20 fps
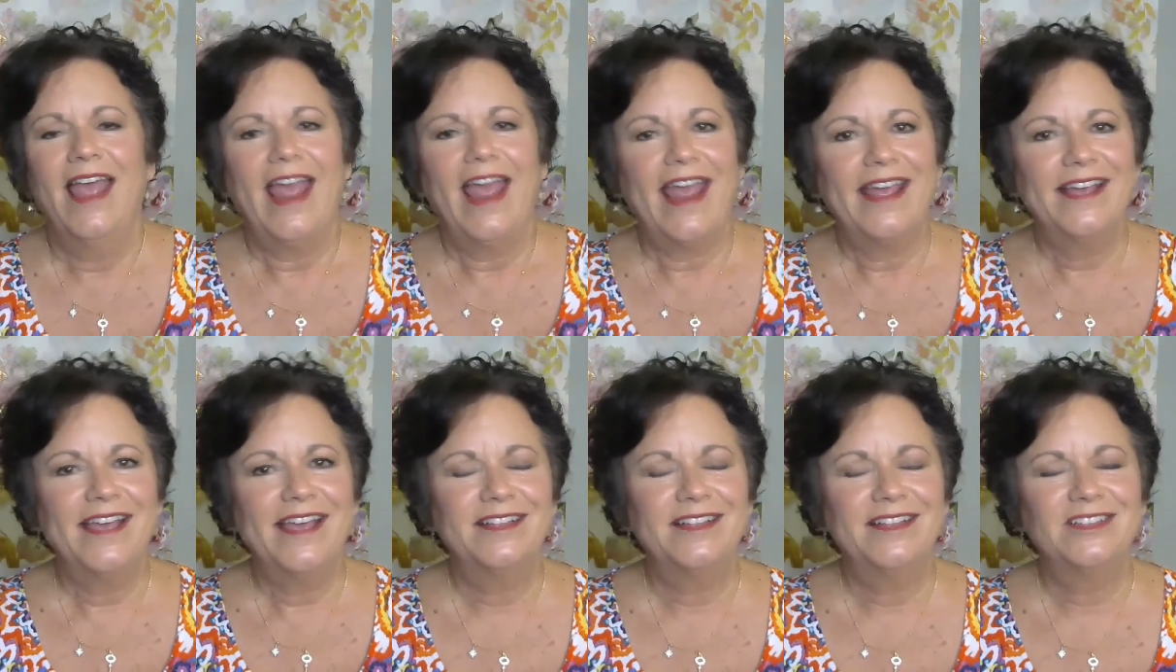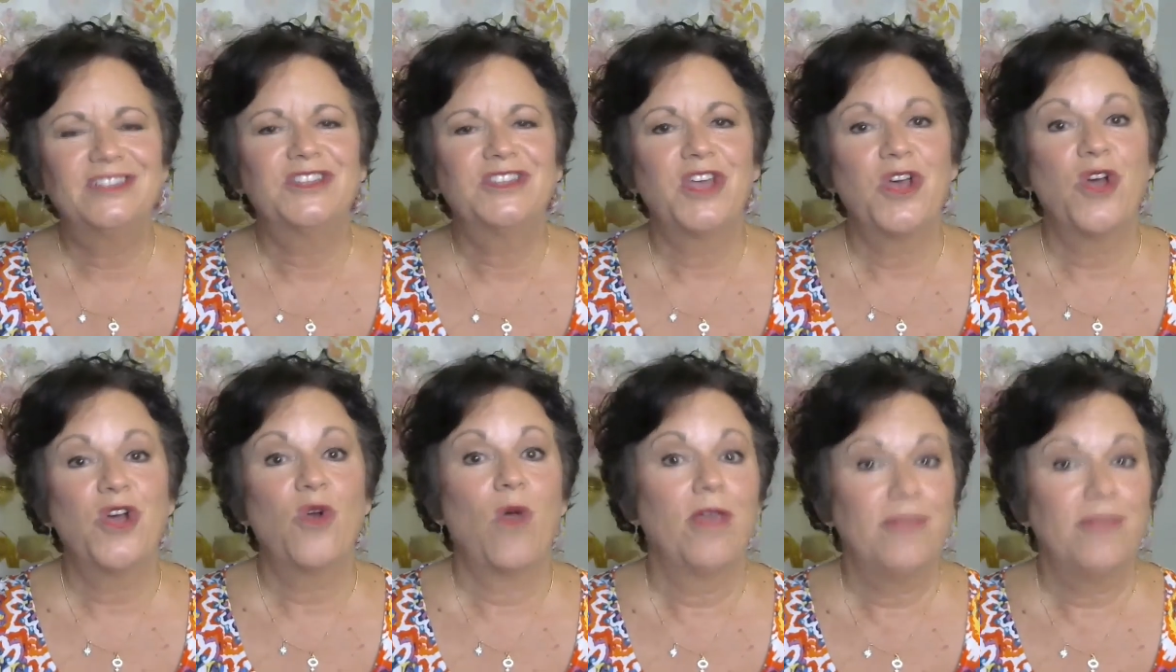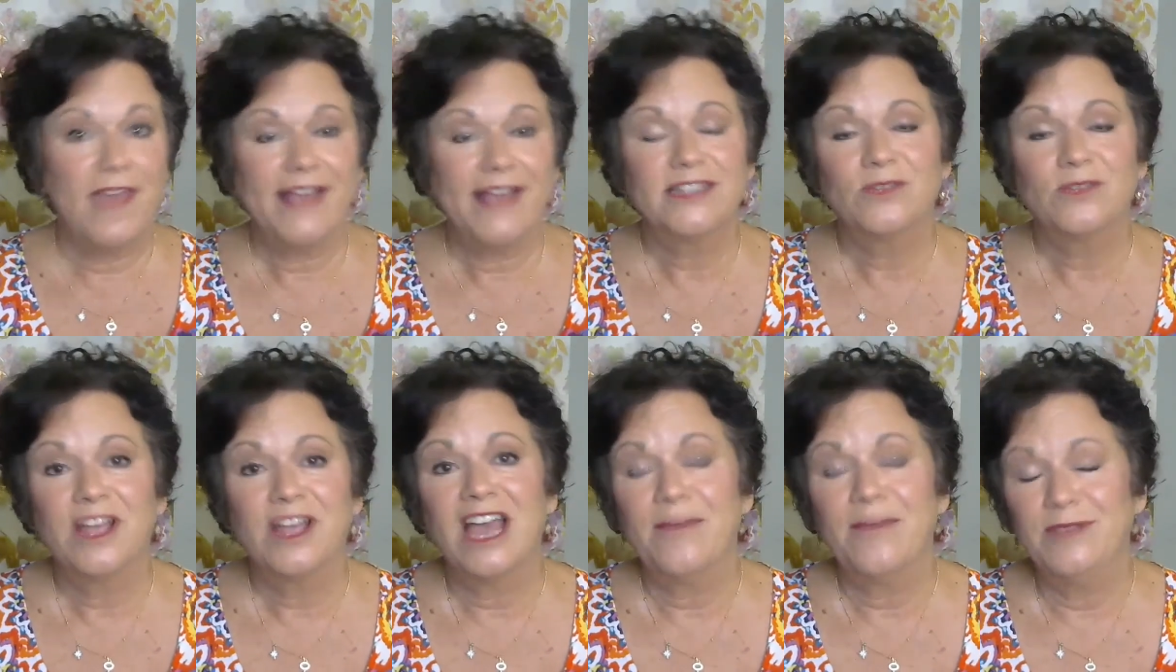And so that's what
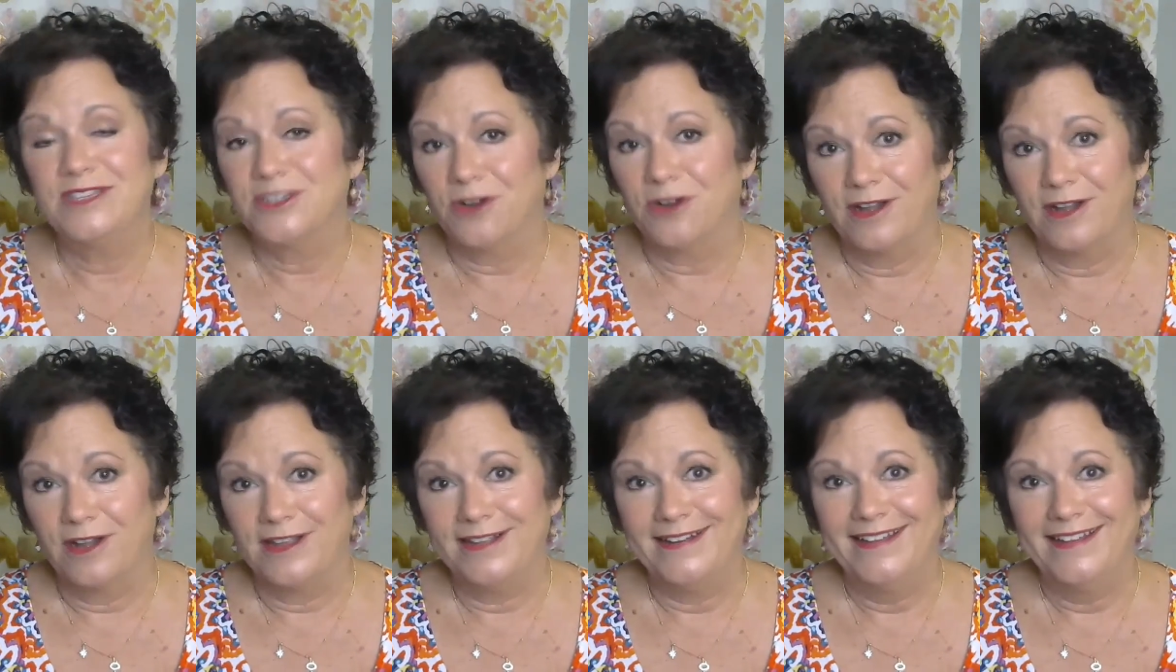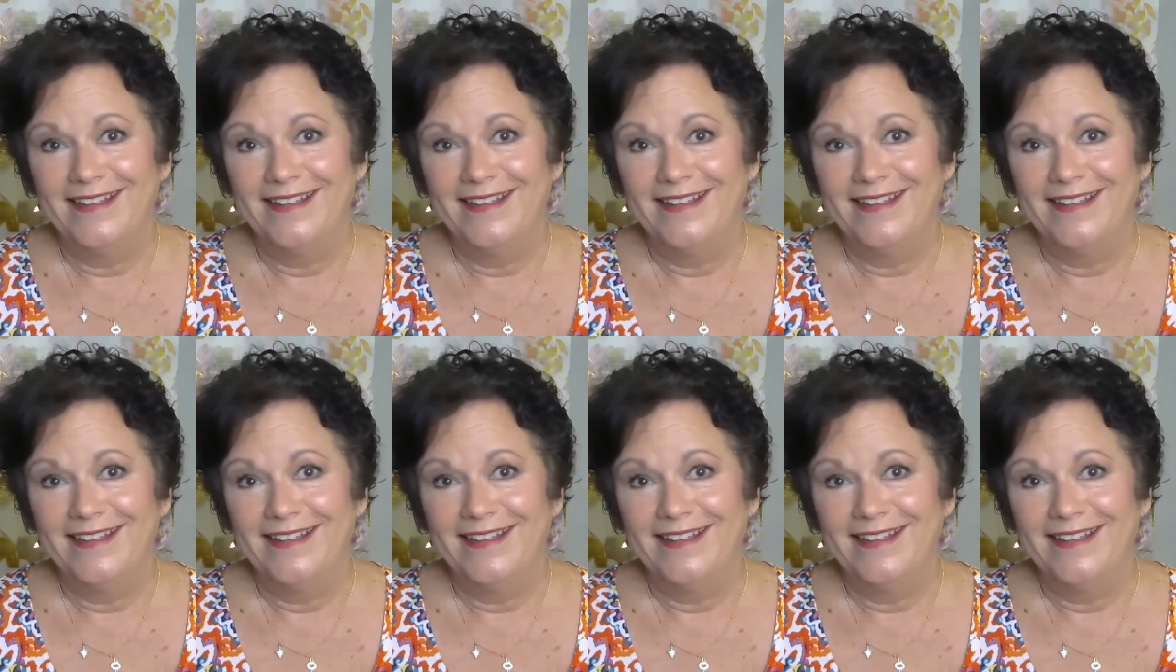got me started.